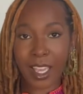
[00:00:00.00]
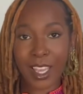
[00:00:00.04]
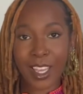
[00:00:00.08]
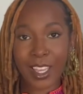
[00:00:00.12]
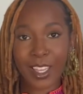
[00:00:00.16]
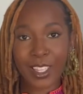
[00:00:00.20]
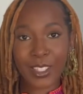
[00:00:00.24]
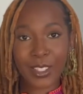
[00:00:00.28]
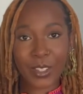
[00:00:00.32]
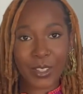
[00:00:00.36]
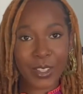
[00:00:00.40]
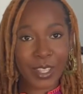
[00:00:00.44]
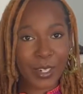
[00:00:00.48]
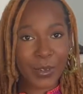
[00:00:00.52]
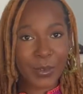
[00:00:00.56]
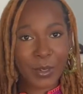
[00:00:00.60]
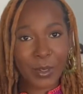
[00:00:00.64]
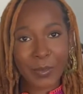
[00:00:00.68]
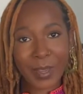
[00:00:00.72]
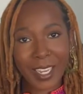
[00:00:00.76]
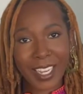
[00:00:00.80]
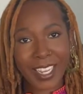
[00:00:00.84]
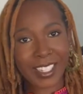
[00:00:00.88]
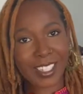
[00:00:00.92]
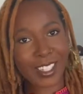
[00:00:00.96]
So then we
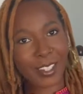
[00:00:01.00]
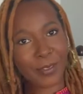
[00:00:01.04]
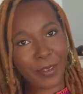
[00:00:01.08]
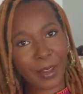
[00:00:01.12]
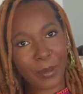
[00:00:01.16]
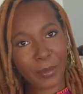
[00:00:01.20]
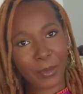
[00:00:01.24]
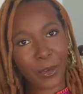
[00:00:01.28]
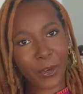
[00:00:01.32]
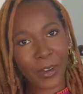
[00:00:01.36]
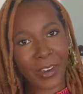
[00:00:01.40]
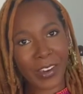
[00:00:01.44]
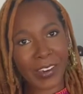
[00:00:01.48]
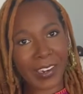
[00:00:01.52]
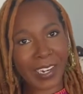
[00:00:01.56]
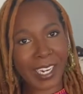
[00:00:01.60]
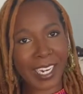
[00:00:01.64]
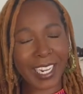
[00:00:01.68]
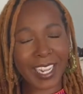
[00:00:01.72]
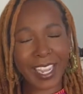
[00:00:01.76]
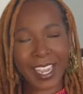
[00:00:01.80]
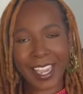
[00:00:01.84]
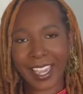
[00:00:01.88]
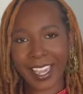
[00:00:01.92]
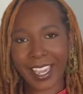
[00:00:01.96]
make it to
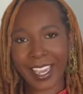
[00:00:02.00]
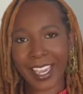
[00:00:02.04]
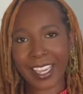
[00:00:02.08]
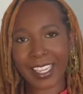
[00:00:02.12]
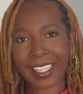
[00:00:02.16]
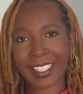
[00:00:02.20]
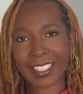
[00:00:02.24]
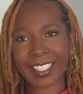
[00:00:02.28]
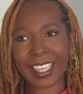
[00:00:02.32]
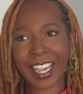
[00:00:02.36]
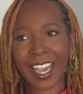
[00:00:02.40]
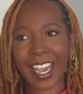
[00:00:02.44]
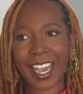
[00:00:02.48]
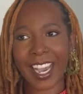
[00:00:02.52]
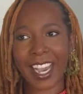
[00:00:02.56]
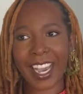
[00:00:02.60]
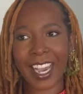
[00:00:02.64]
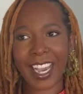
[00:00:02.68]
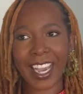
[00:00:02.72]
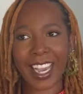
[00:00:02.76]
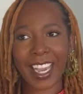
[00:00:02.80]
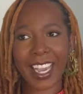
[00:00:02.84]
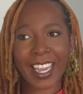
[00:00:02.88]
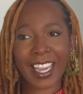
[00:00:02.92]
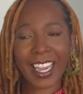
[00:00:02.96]
February and
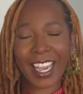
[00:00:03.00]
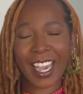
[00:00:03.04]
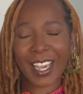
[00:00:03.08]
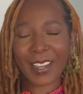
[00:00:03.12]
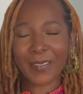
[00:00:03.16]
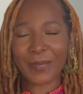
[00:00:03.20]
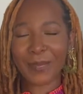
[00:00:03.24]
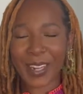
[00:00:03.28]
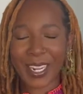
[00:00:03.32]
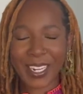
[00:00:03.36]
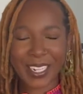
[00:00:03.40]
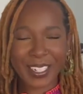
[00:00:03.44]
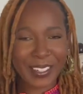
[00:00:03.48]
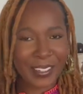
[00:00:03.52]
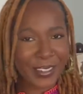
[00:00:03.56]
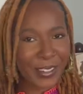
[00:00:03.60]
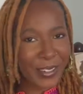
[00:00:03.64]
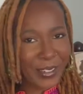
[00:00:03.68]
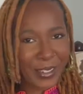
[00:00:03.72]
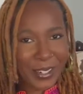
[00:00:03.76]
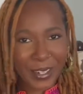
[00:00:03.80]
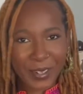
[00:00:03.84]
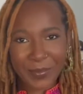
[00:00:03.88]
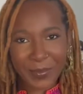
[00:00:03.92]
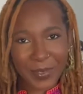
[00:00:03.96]
I had my
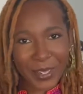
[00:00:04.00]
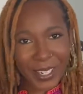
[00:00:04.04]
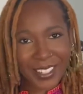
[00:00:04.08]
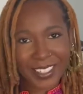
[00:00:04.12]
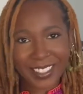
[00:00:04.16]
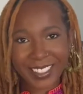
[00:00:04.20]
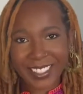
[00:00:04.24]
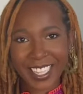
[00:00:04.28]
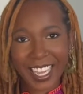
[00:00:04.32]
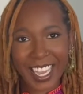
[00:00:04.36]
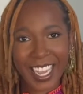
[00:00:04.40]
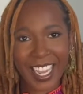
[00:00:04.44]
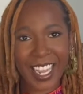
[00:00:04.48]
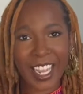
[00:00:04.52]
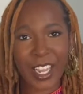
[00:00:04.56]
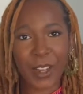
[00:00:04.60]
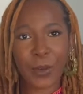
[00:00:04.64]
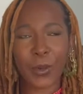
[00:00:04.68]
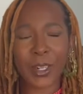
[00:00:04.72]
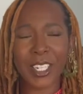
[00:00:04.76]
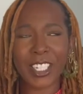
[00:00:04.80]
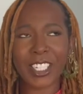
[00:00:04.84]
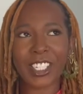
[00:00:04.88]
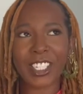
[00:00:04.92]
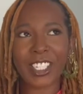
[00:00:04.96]
golden birthday,
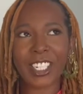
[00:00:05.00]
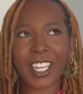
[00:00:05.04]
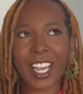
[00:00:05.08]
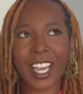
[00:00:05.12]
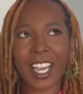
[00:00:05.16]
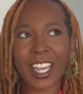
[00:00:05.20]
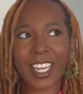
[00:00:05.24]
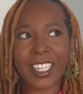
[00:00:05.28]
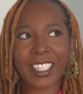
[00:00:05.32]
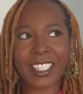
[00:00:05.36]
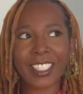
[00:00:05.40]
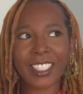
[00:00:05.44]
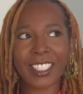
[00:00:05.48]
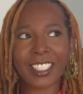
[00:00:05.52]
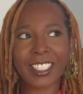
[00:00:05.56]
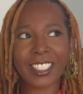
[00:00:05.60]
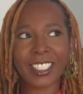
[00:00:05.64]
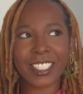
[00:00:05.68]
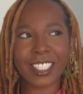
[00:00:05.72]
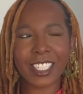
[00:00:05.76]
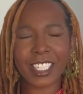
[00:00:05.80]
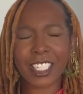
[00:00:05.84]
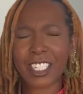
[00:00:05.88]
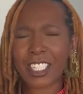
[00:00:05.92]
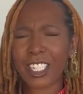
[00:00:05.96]
which I
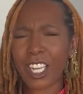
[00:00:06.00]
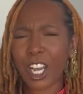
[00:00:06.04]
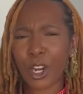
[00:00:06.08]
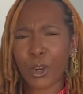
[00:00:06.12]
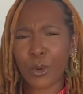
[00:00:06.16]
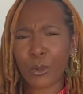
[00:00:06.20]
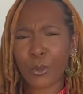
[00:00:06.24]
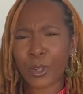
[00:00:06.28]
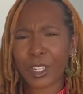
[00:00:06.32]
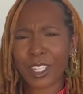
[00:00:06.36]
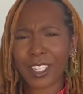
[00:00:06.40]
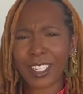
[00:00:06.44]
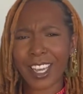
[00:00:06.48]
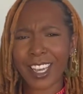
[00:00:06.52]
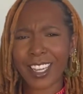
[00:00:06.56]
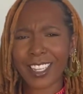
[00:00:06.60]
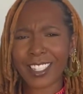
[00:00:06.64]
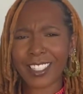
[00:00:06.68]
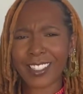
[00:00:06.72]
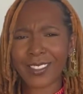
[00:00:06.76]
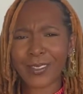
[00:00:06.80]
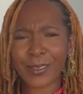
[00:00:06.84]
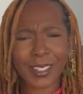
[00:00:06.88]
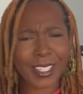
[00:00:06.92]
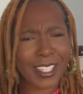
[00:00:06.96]
did not
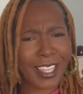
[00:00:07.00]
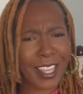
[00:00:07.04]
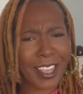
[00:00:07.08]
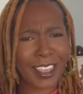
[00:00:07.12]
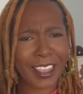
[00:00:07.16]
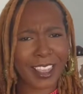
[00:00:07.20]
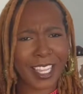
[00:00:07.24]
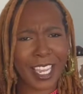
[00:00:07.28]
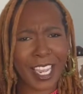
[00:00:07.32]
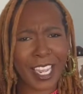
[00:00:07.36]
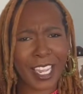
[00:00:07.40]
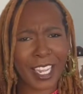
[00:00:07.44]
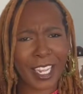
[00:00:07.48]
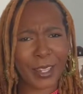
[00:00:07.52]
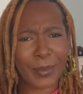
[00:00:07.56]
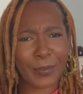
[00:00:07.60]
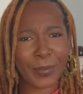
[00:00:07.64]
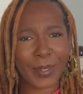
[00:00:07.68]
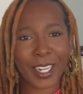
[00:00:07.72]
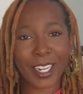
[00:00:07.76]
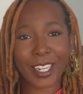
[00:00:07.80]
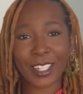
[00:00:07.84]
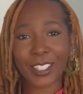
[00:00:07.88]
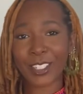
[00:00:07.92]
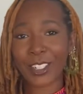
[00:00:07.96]
realize was a thing, but
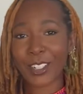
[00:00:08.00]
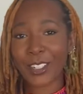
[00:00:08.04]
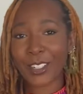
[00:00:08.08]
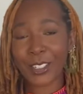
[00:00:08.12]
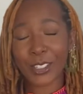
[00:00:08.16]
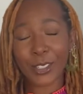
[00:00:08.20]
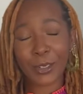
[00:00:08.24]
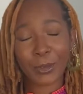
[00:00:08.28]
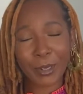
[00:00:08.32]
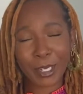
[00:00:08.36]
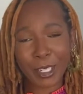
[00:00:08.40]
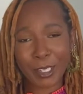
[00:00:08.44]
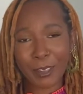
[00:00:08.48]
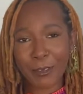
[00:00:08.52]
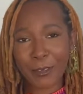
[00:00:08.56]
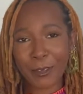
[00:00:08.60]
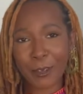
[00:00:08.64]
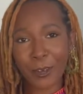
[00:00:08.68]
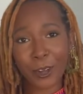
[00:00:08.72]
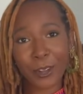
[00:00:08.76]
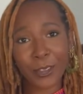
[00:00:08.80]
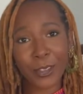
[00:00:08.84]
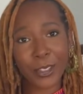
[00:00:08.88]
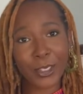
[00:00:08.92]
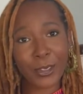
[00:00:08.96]
I turned 24
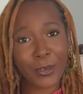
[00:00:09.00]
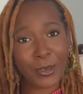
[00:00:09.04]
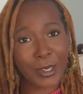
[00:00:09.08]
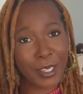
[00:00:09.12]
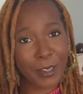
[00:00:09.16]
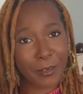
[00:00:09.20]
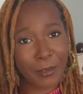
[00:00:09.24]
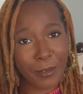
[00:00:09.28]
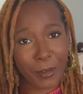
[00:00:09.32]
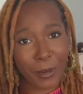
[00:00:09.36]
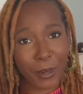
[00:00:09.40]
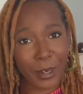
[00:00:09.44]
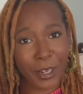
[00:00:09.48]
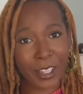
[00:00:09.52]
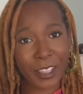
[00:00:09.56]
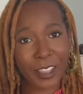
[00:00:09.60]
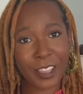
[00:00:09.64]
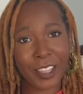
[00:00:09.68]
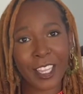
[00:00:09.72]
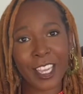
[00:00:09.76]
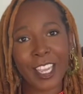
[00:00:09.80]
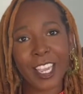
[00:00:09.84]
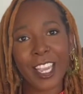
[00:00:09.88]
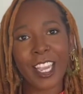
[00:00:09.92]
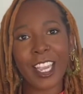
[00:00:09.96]
on the 24th,
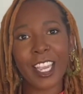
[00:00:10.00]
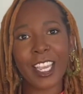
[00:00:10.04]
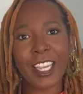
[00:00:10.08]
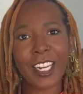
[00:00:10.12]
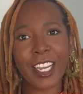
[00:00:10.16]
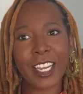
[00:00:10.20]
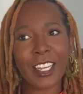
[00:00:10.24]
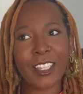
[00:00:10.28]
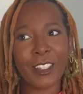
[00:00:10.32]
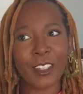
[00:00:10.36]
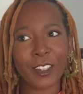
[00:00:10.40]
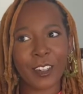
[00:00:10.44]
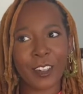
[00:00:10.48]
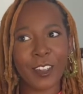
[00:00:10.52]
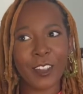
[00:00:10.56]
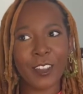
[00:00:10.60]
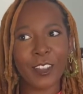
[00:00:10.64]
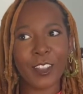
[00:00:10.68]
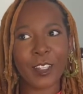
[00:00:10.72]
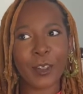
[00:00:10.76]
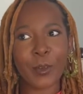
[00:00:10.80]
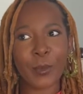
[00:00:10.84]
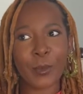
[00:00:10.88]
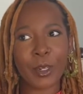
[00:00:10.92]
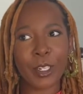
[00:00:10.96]
and I learned
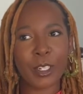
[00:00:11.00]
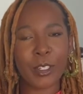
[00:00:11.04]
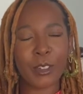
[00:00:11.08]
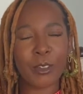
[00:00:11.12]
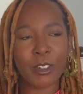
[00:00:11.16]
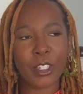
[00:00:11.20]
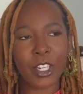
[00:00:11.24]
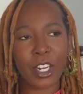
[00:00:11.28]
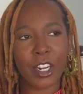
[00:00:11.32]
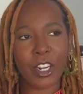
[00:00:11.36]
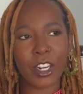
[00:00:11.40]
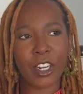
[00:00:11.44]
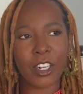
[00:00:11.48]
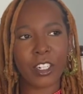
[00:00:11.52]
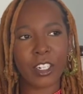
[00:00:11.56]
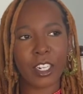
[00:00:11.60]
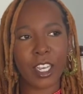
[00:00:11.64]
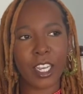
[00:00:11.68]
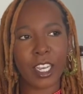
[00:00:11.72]
that when you turn